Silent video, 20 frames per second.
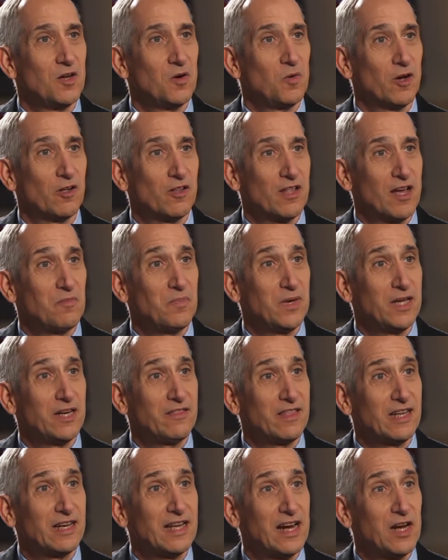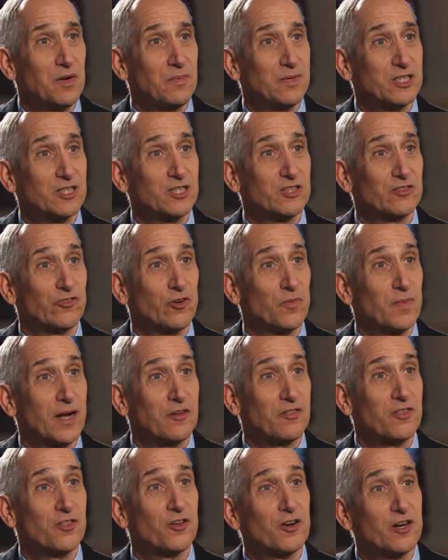Well, I've been in the data business for
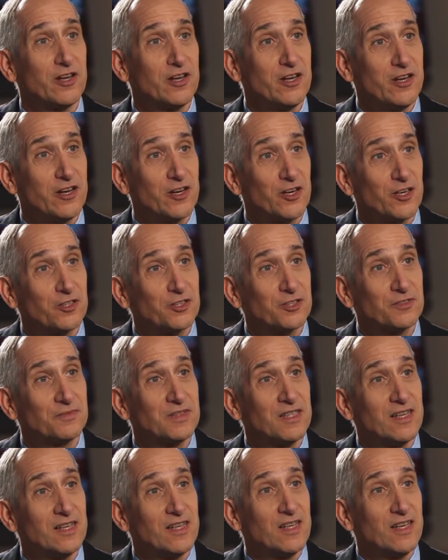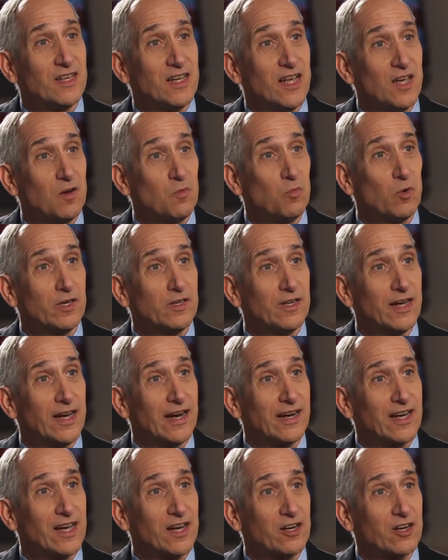about 30 years, and one day
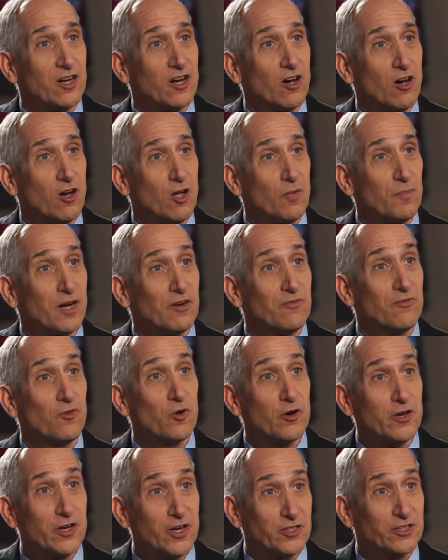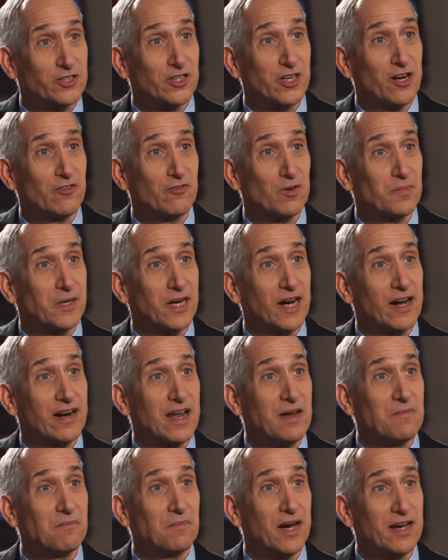I got a call about 4 years ago from a guy
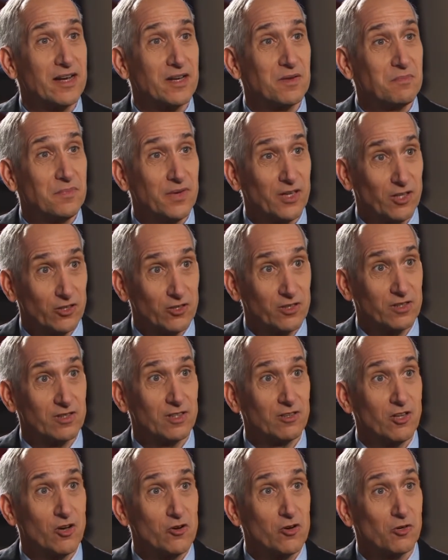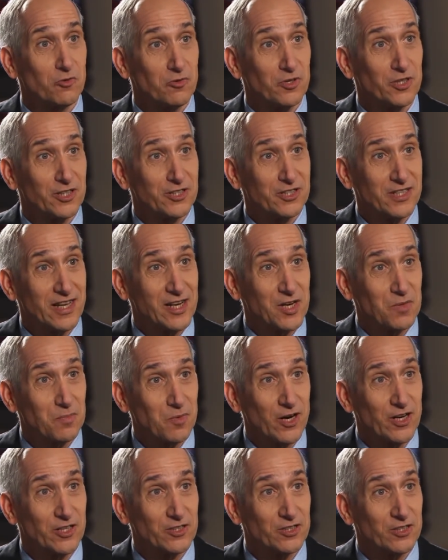named Mike Miller, a local real estate
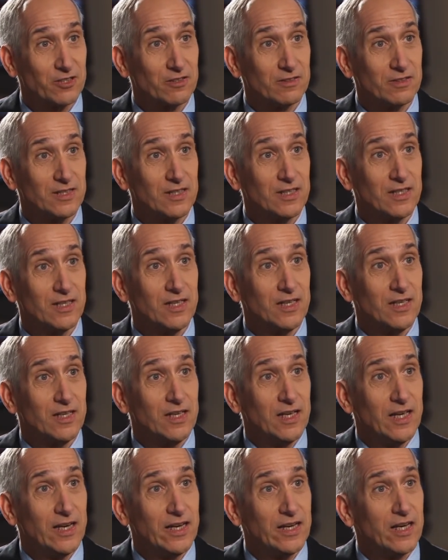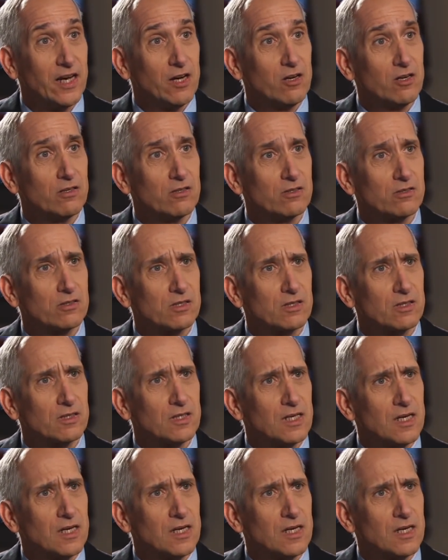appraiser. And he goes,